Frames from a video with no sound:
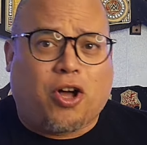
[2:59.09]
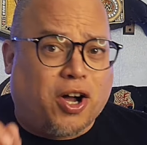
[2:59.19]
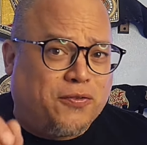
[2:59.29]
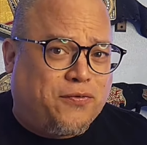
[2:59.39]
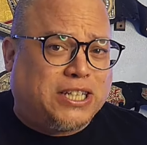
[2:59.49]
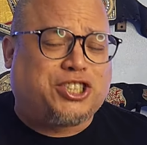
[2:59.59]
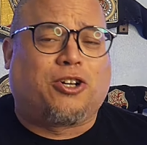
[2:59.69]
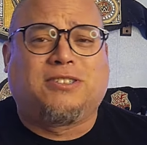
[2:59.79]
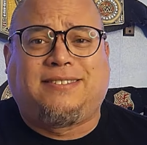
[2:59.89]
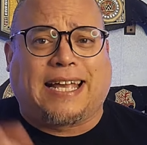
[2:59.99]

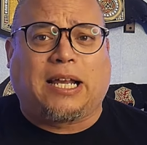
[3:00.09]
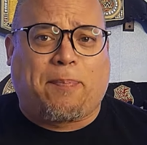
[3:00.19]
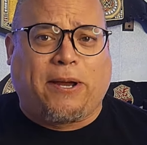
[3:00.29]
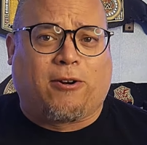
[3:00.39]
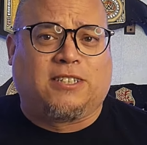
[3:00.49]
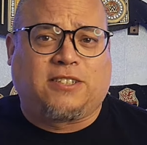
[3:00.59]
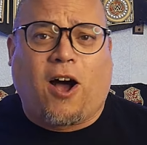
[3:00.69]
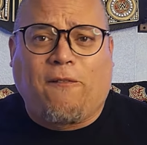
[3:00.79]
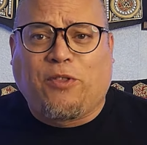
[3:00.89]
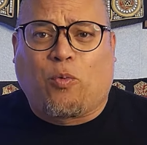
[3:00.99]
official second appearance
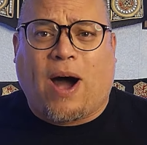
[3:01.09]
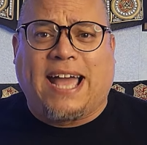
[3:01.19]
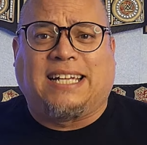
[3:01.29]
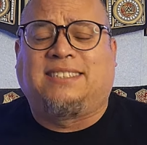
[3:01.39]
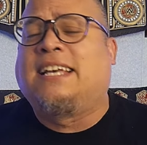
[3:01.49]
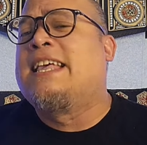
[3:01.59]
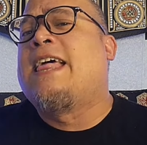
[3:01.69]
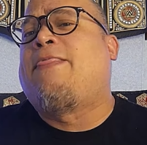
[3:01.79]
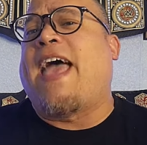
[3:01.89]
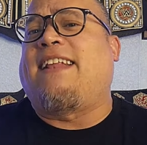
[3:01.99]
of the Wyatts
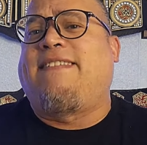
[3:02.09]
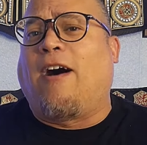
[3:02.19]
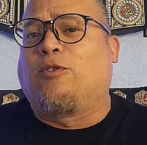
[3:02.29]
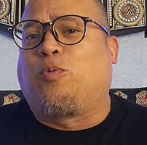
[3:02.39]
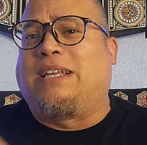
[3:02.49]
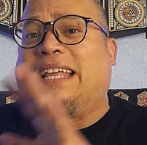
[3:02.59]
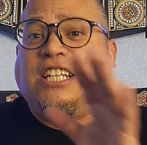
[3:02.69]
that dealt with